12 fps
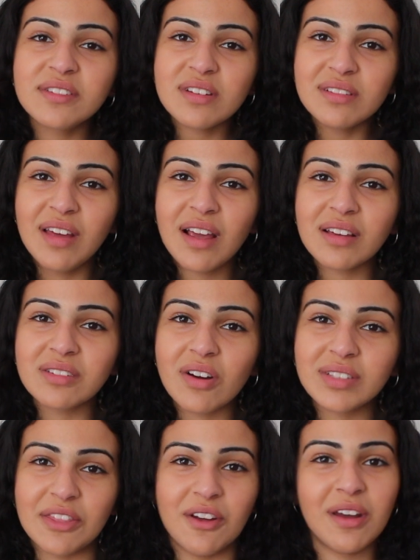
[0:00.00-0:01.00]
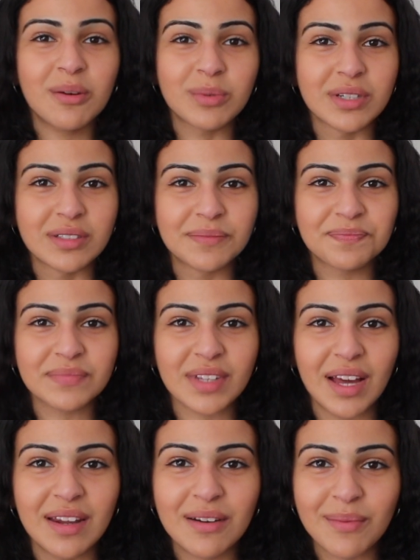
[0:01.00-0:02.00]
didn't take as long as I thought it would.
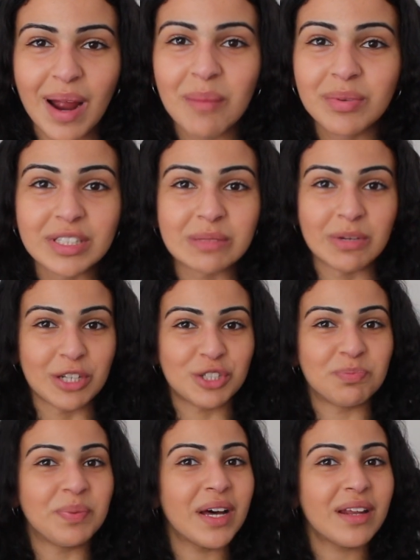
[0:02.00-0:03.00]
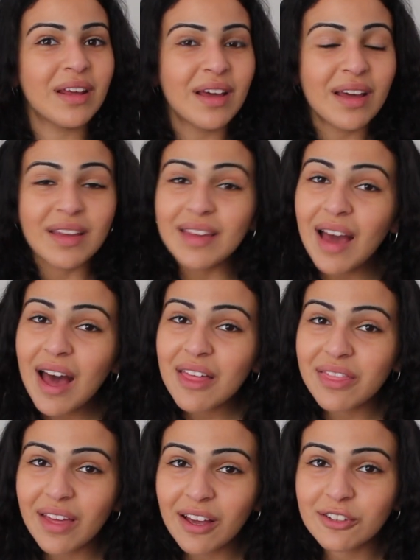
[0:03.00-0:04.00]
I didn't ramble as much, but yeah,
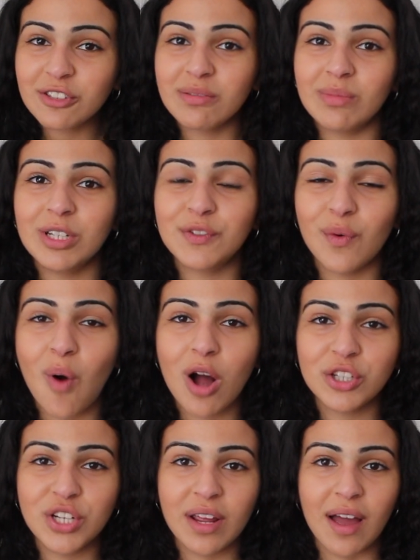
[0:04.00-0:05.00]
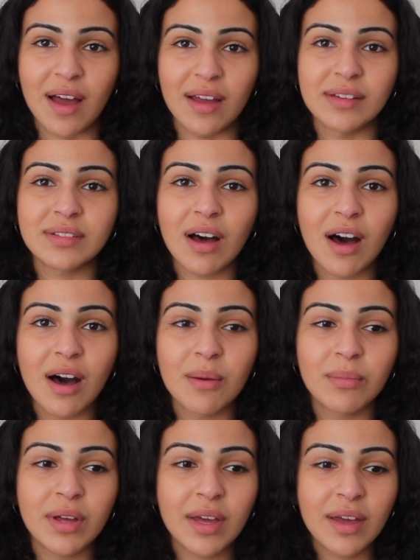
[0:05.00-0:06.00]
thanks so much for watching, guys.
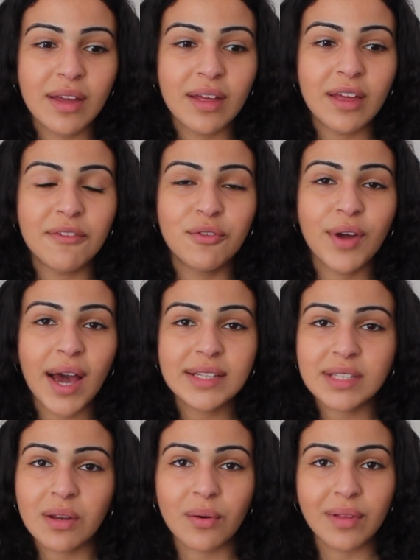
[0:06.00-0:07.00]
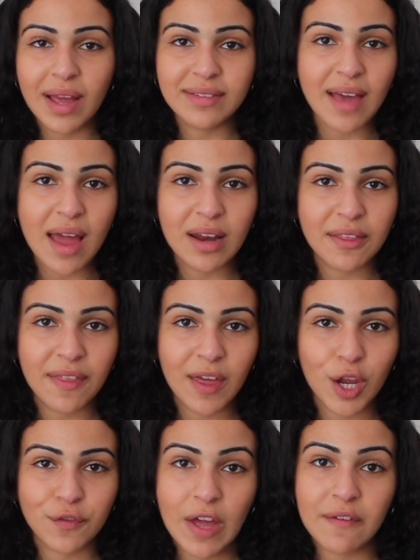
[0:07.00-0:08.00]
If you guys can relate to
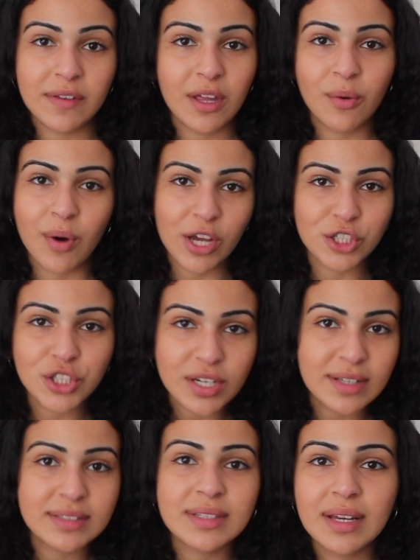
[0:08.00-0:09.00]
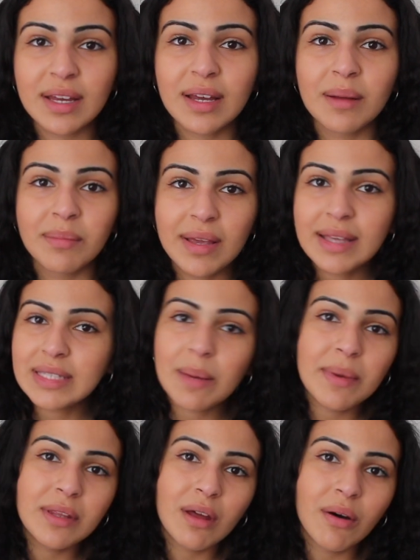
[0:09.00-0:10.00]
anything, or if you have any questions, please
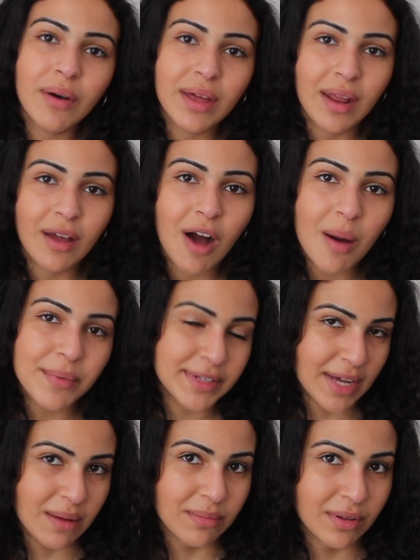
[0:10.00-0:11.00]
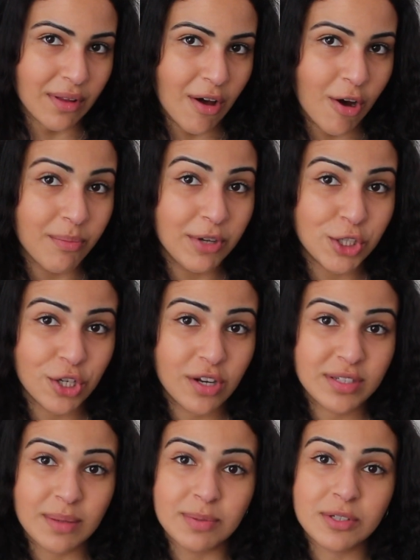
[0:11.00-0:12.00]
let me know in a comment down below. Be sure
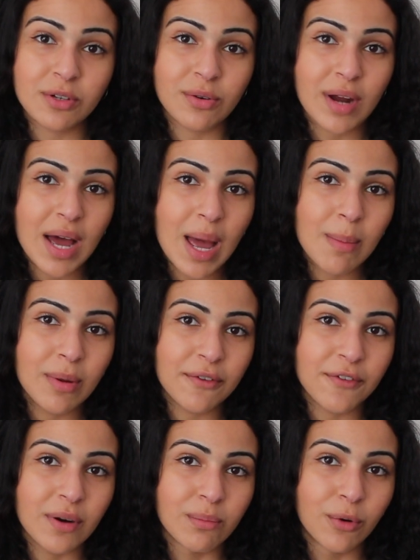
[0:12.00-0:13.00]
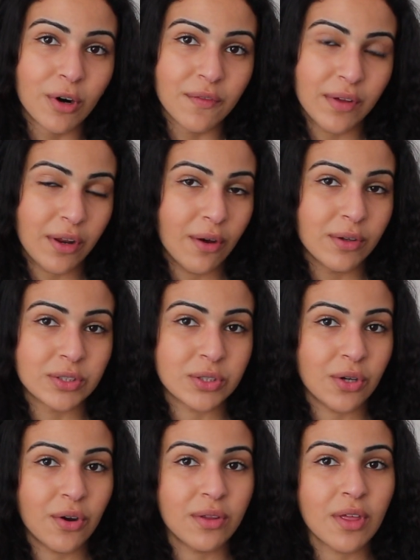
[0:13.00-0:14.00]
to subscribe for more videos,
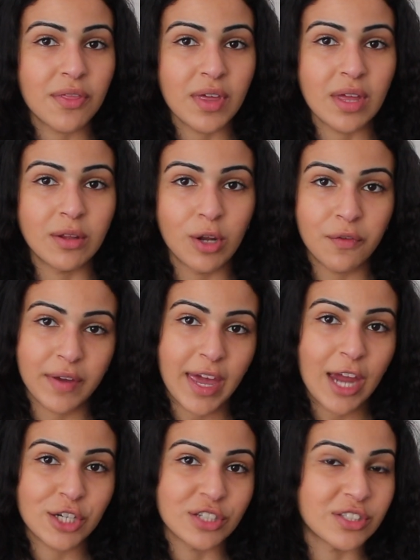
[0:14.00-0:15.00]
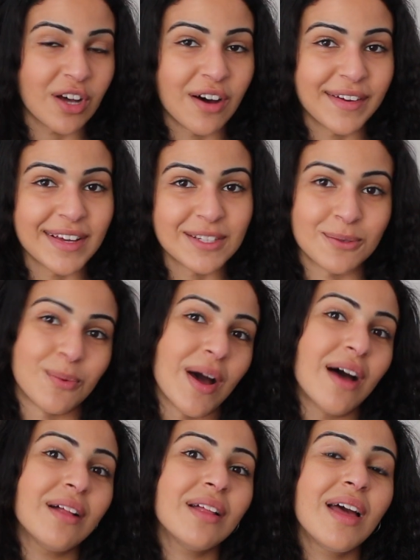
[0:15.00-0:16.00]
turn the notifications on as
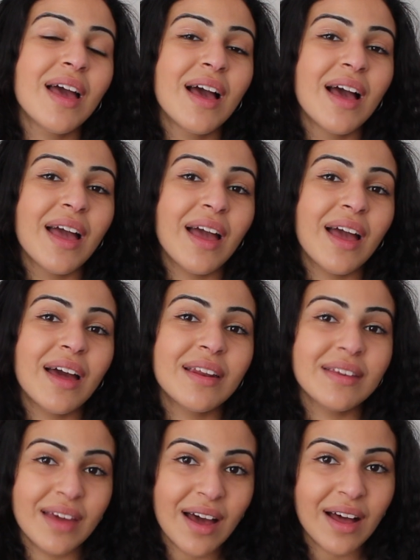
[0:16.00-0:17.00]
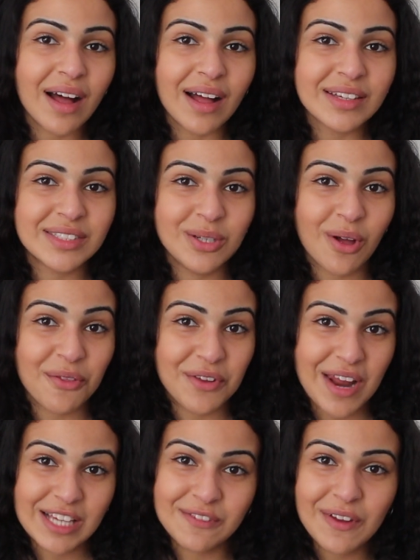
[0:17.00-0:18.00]
well. And yeah, I'll see you on the
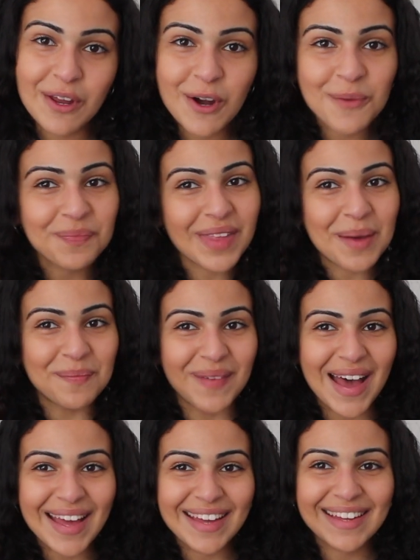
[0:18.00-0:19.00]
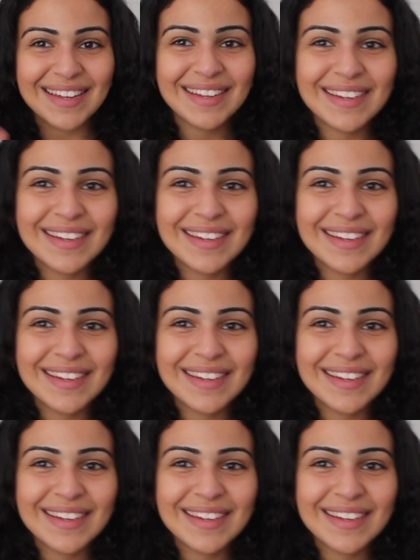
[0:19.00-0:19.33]
next video. Bye!